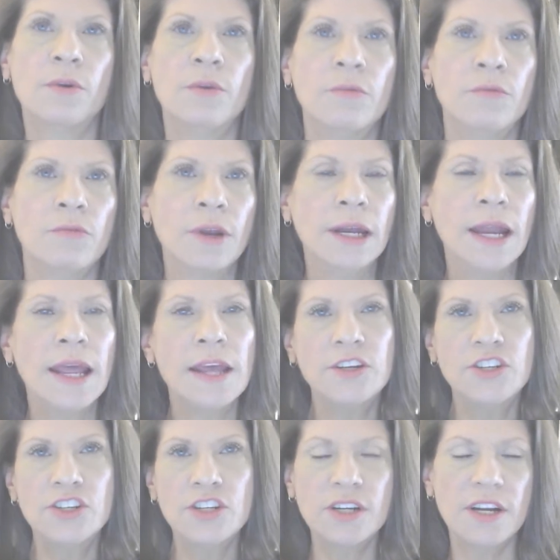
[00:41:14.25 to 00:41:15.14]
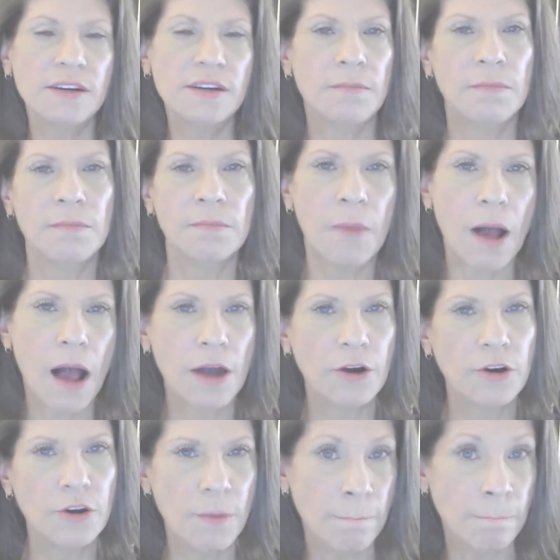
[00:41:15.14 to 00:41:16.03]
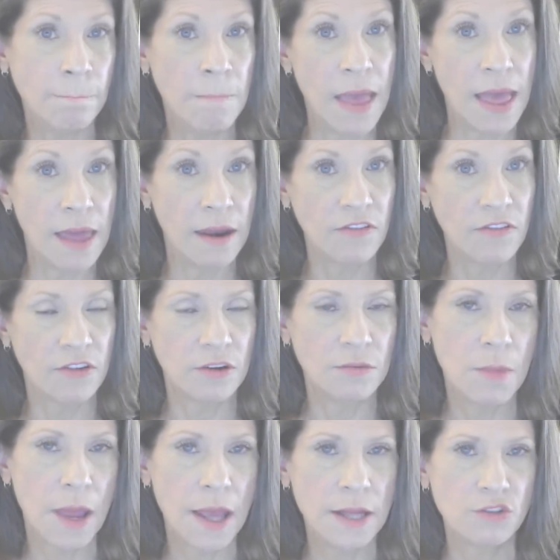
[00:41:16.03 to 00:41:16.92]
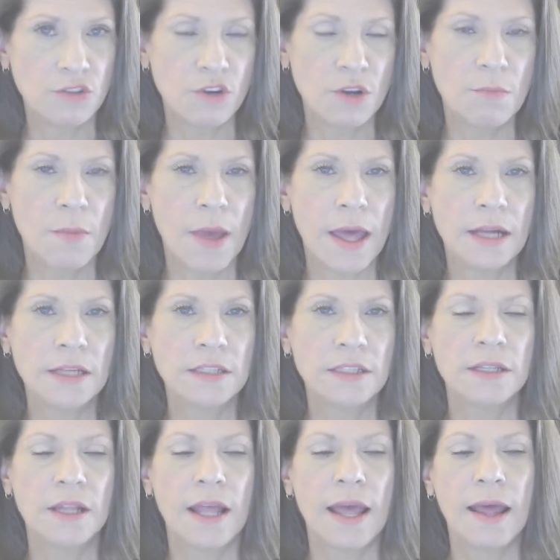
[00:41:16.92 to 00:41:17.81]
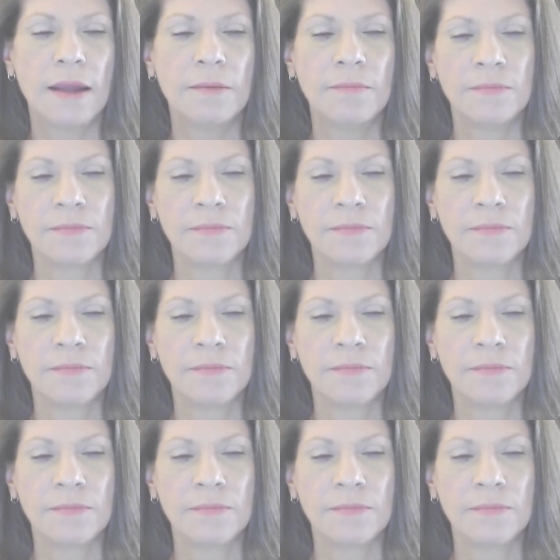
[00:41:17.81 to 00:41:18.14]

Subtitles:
religion and modern medicine, mainstream medicine, that